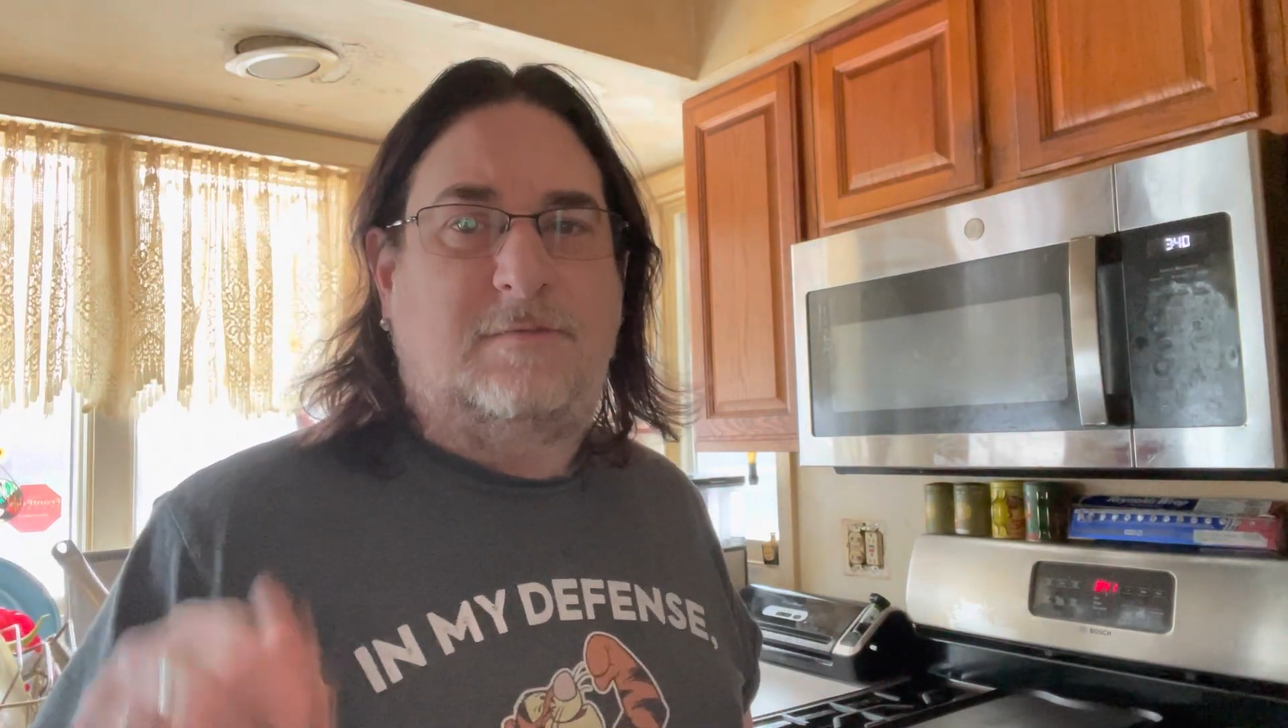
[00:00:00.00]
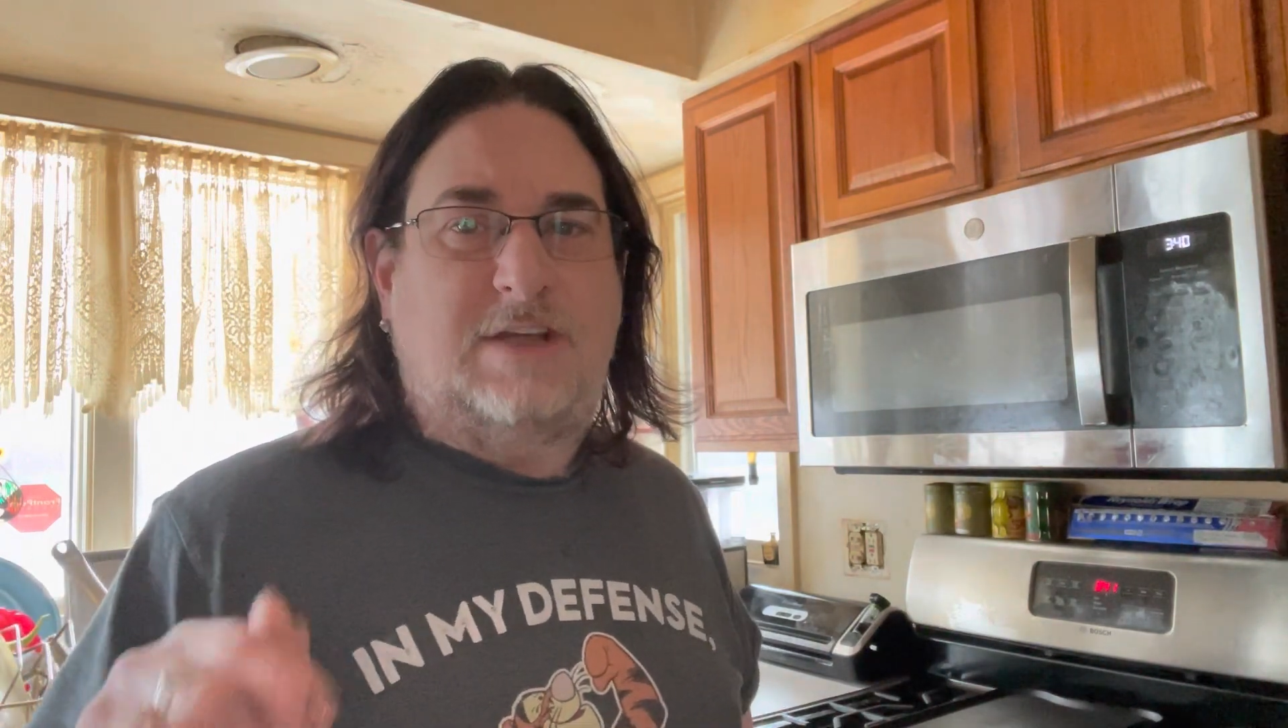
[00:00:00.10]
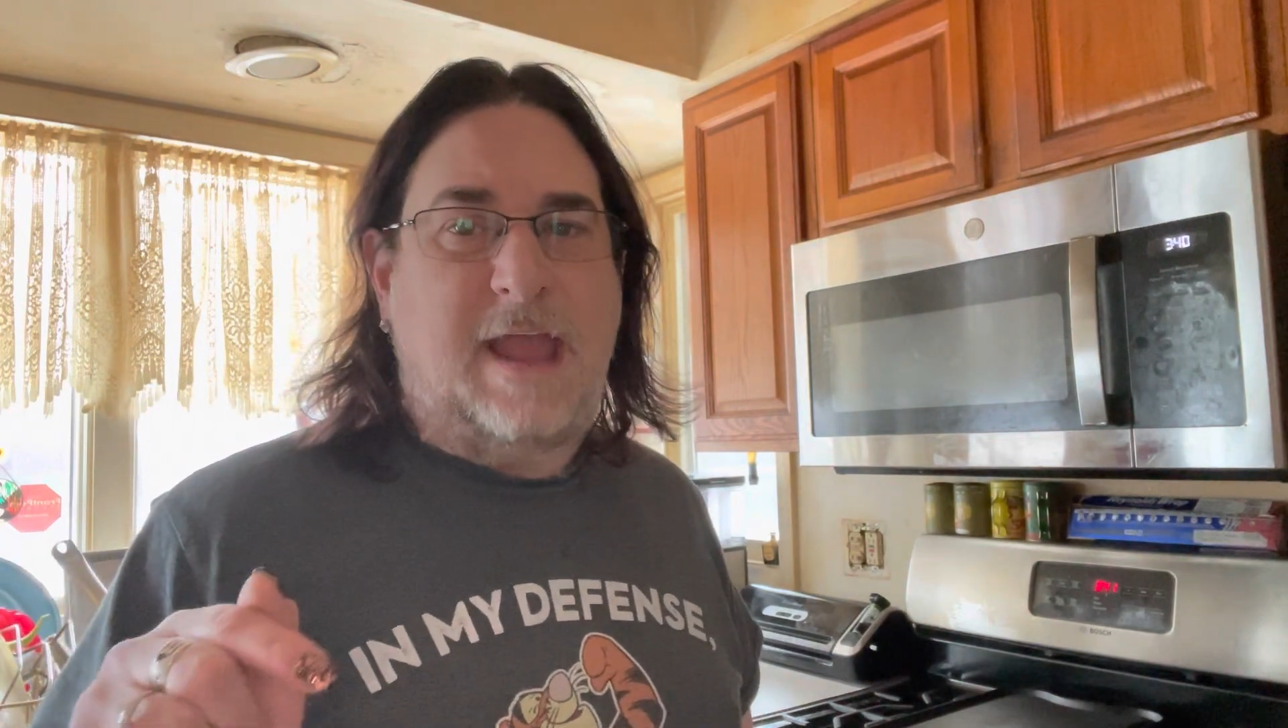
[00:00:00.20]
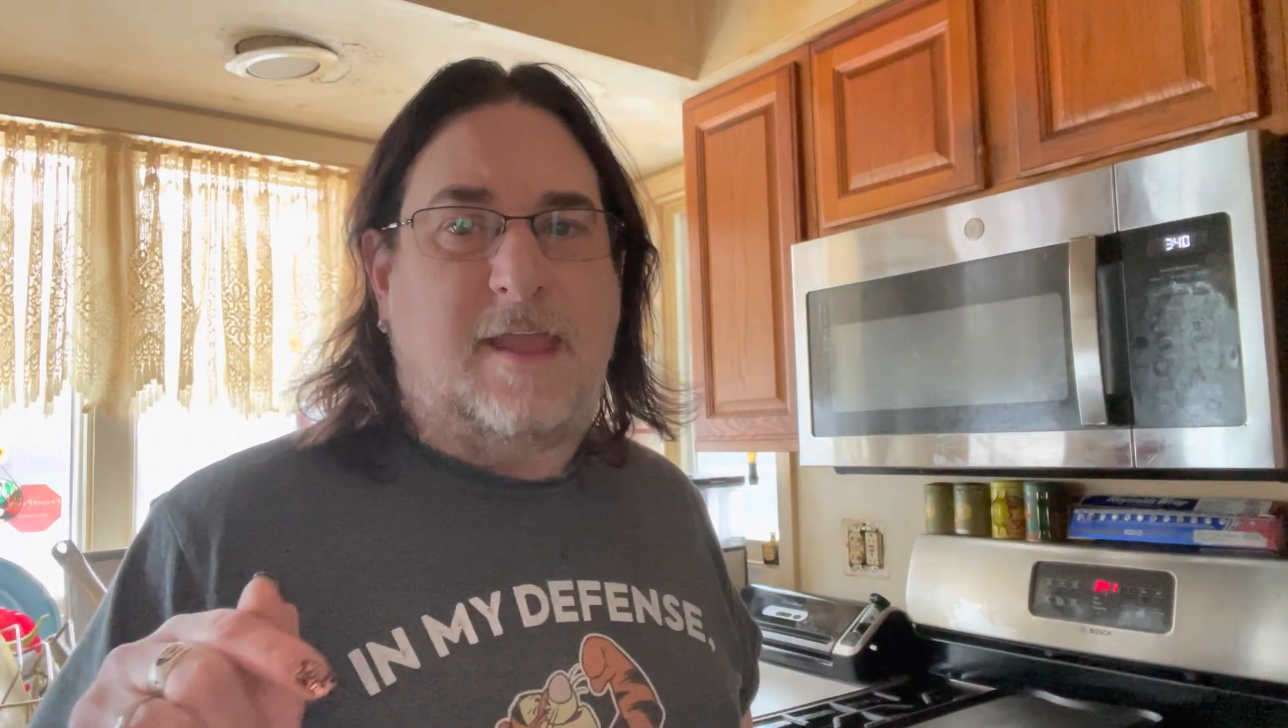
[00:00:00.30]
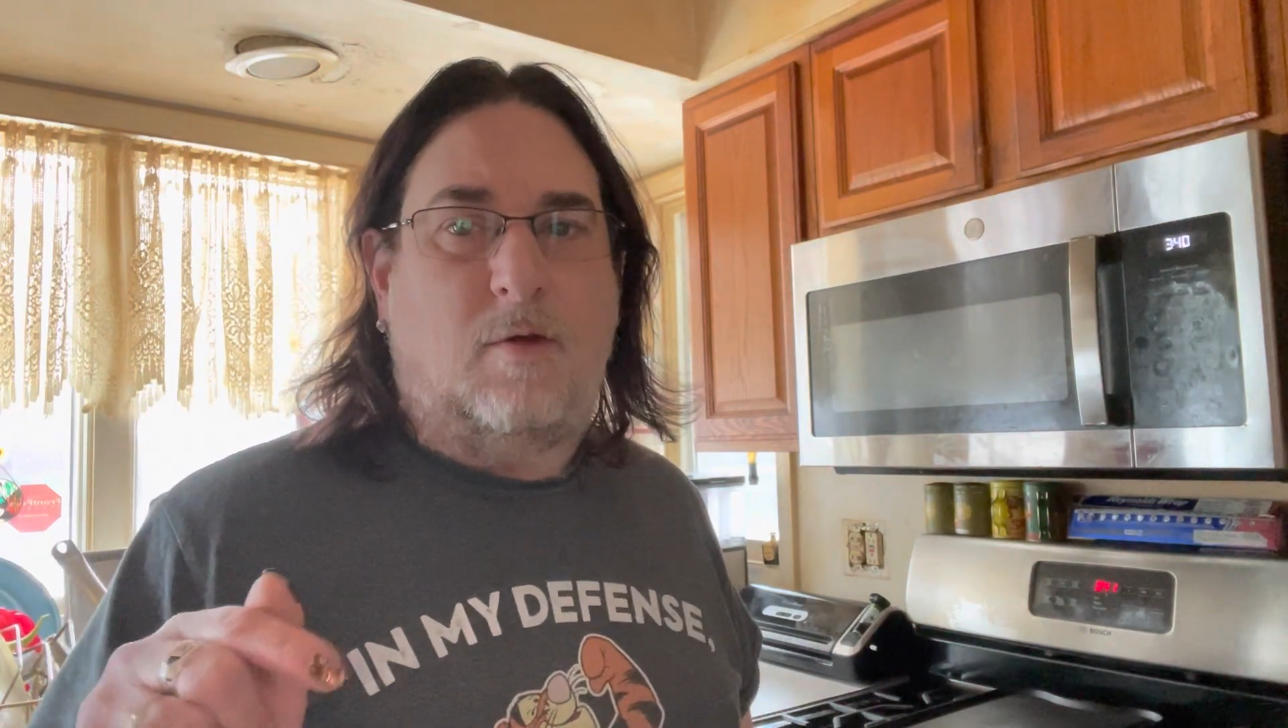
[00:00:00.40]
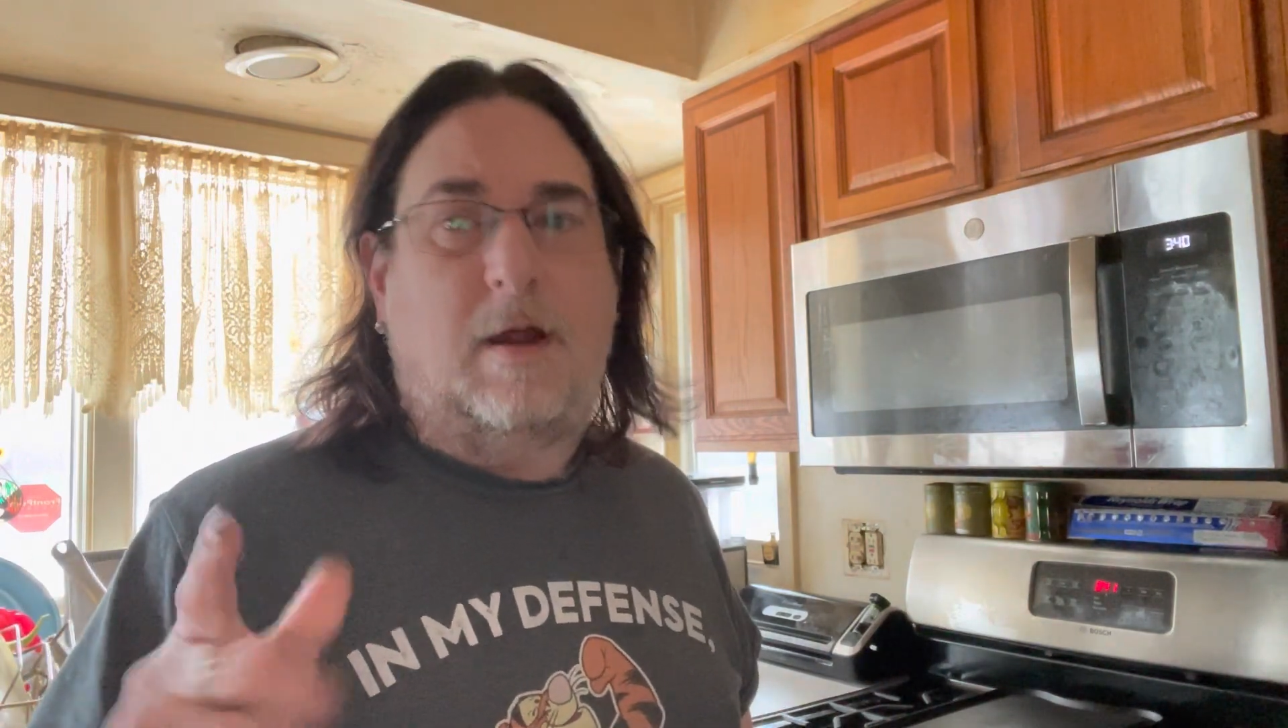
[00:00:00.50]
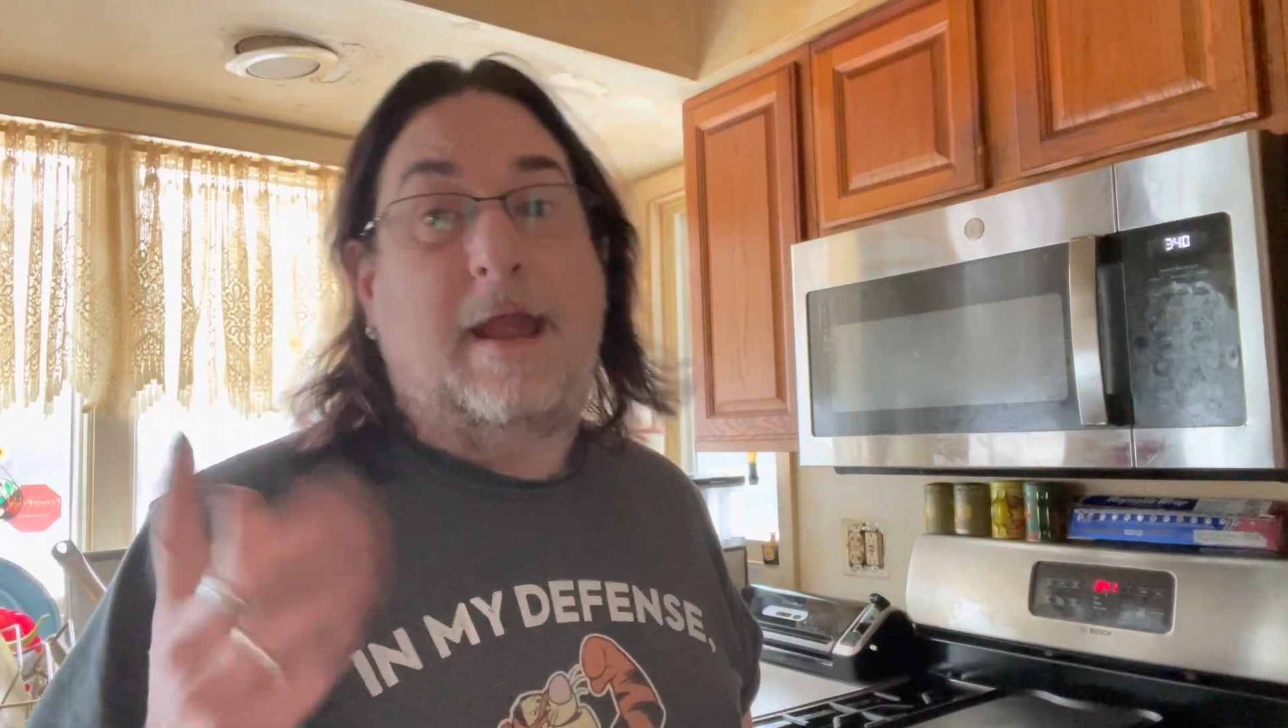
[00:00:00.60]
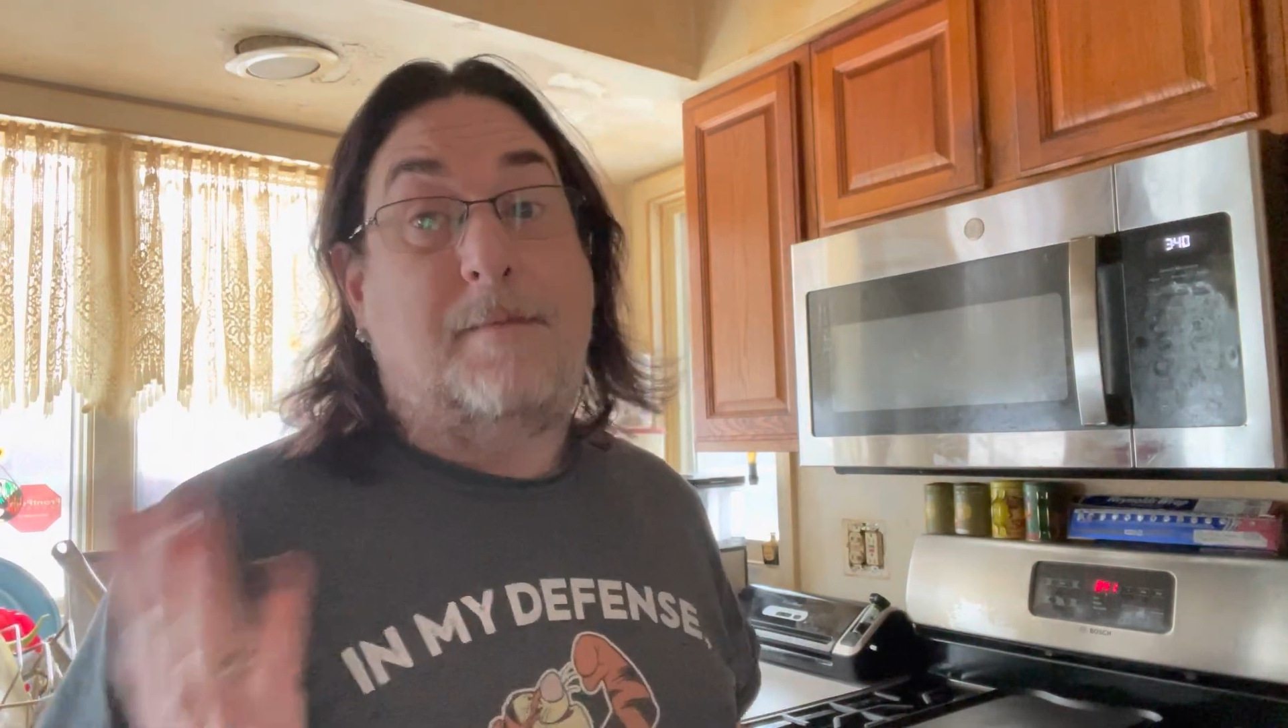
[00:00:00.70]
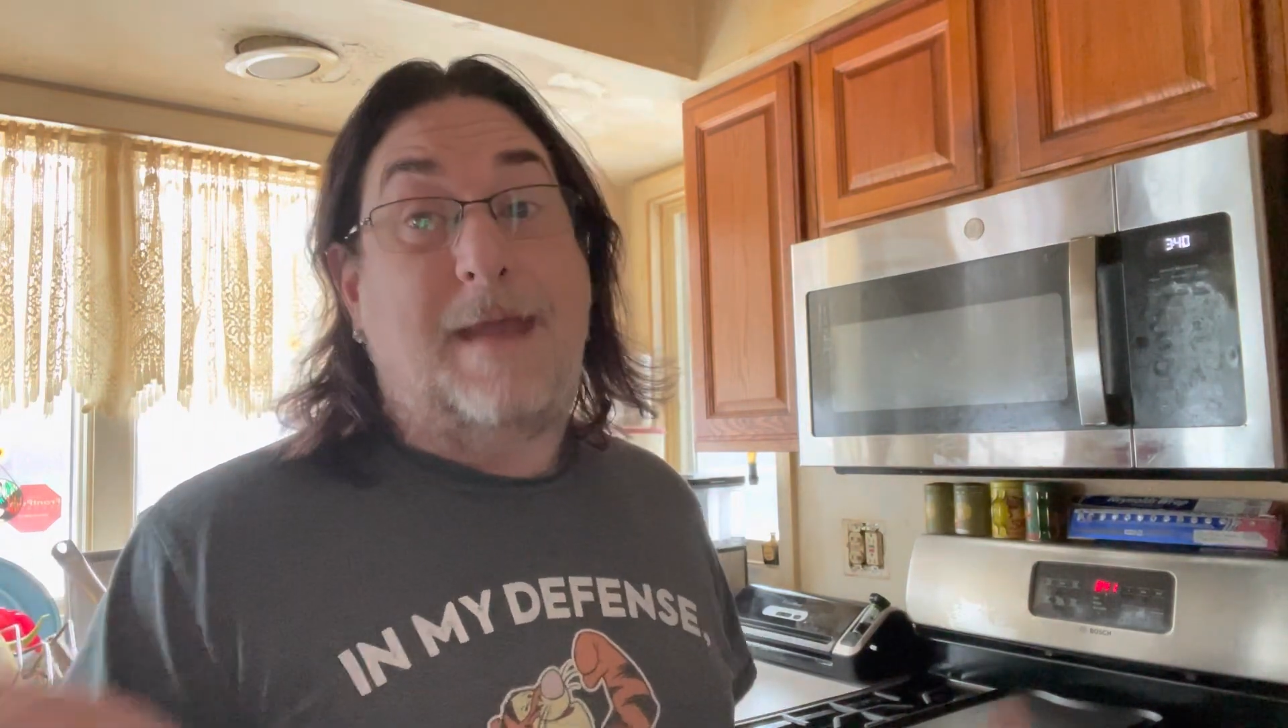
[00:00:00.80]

of January.